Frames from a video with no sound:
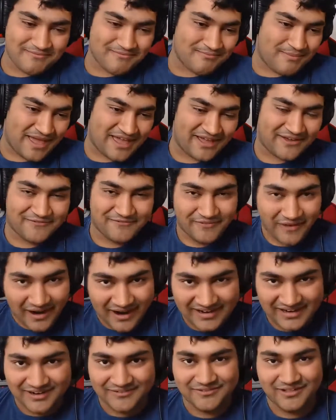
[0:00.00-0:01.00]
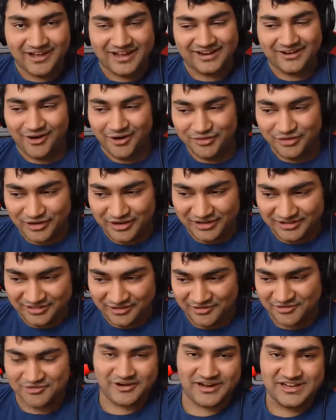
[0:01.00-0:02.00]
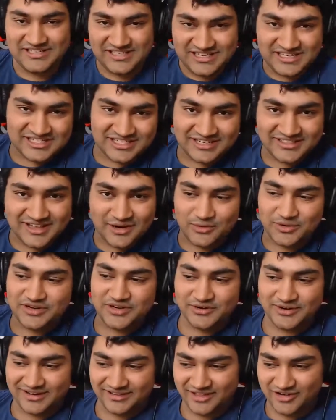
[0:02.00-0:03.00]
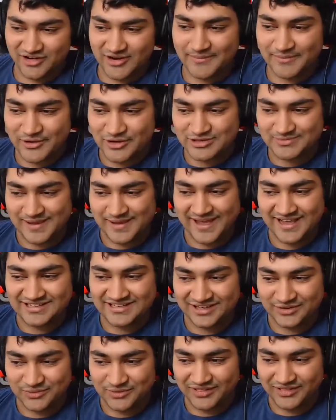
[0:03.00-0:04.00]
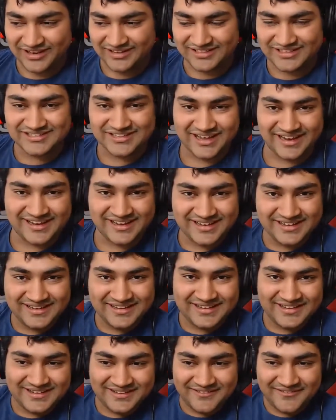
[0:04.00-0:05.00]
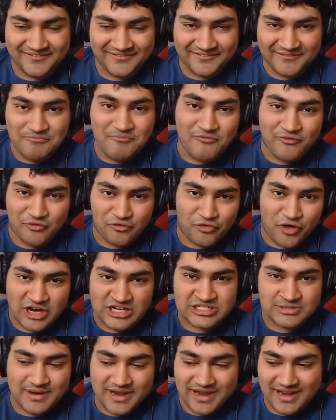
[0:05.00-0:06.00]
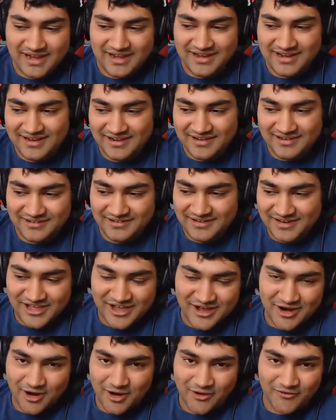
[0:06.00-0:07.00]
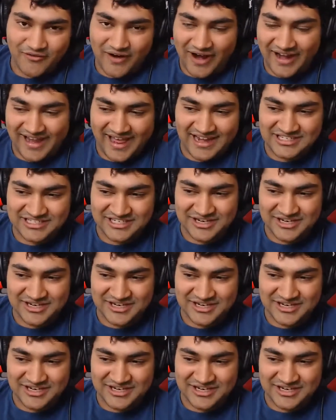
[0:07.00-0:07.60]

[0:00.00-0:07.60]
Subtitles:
make fun of like all the crazy shit that we're doing in the crypto space. Like we're like these like freshman year finance